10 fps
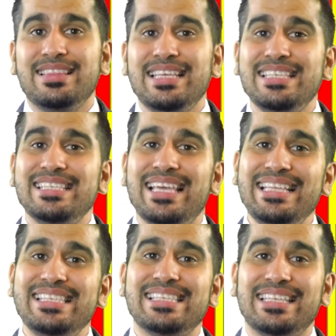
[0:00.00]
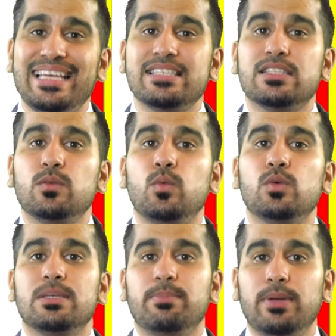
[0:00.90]
This insulates the
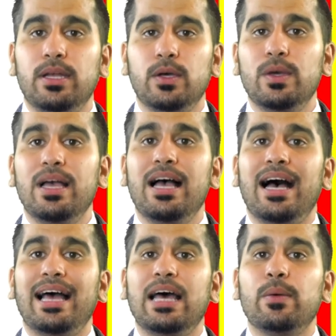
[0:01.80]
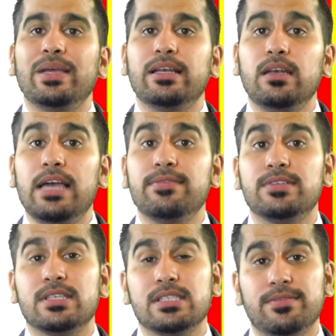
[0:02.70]
water below, allowing life
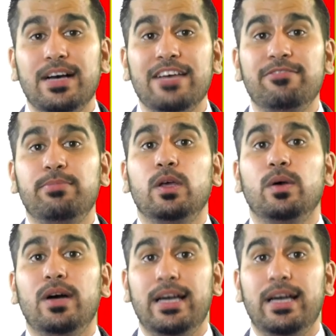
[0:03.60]
to survive below